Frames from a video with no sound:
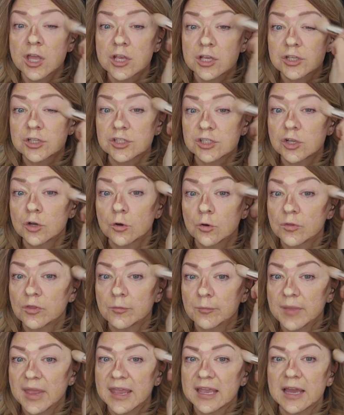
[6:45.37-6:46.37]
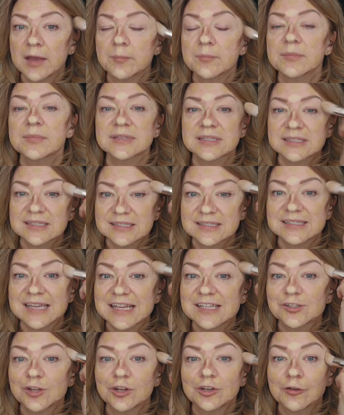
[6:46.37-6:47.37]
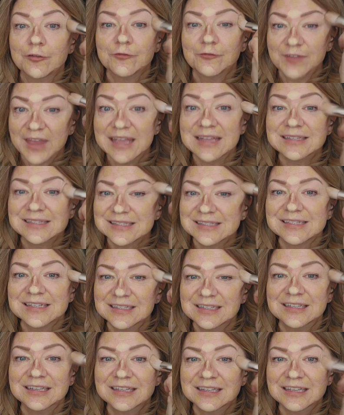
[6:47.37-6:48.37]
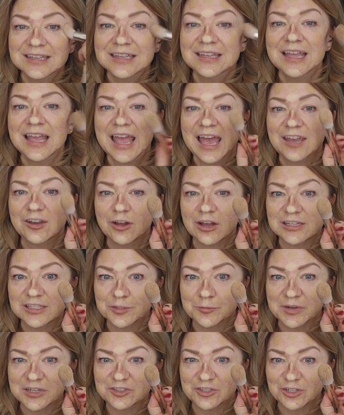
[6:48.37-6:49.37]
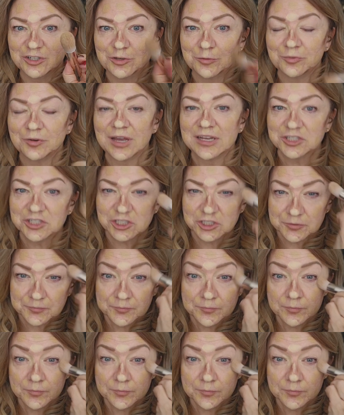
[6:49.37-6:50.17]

so the makeup stays on your face and not so much on your brush.